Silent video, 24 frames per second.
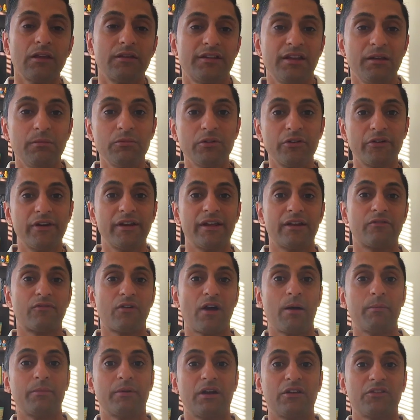Tim Leary and
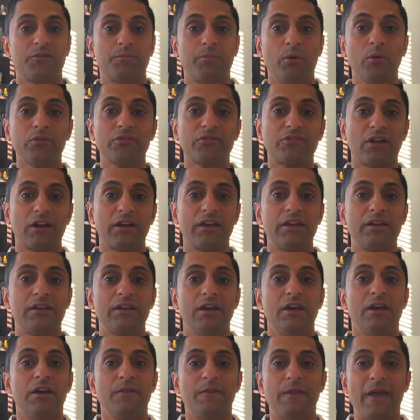Ram Dass both studied
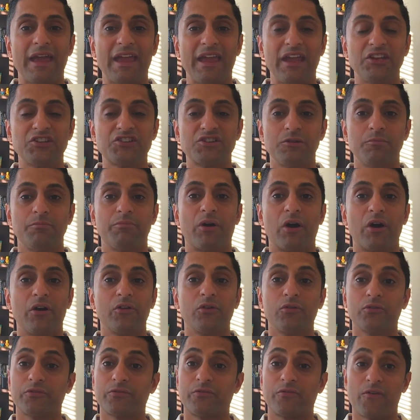the ancient
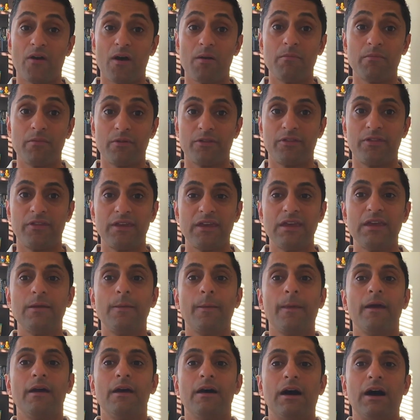bardos from the